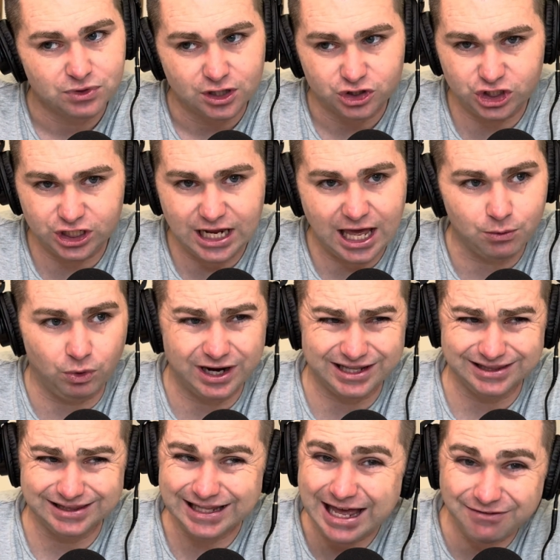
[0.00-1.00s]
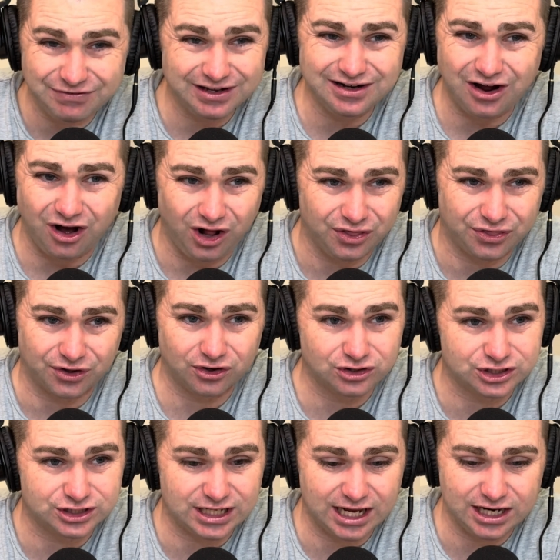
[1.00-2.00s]
She had, 11 on
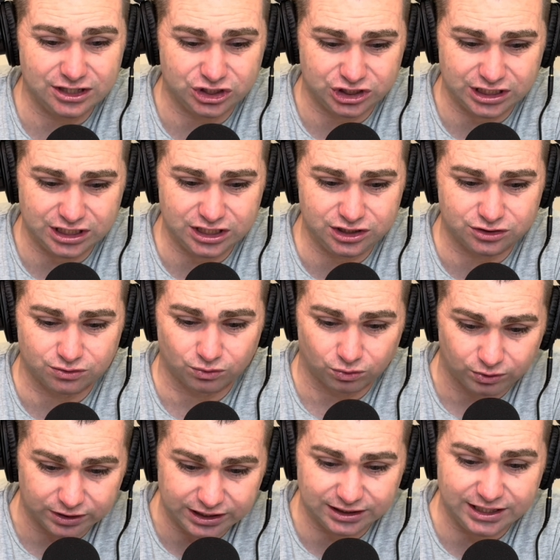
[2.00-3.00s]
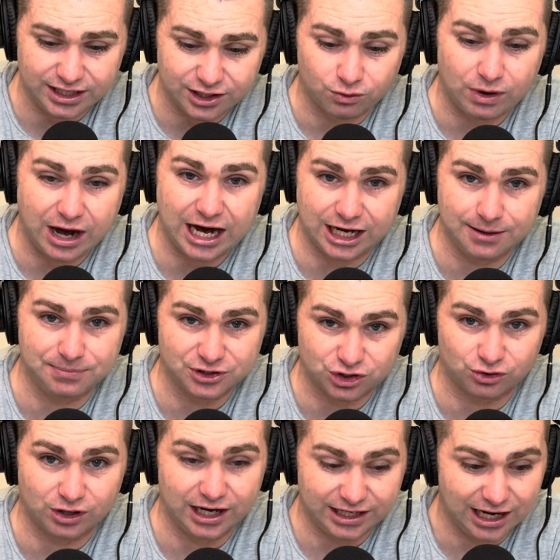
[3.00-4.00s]
Thursday. She's really going to rack up the
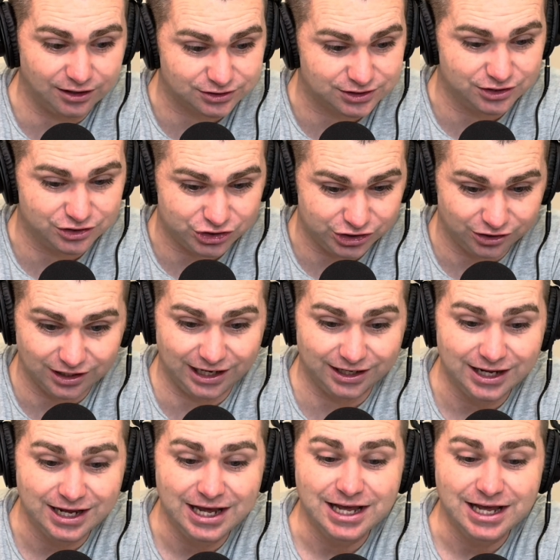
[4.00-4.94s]
strikeouts this year.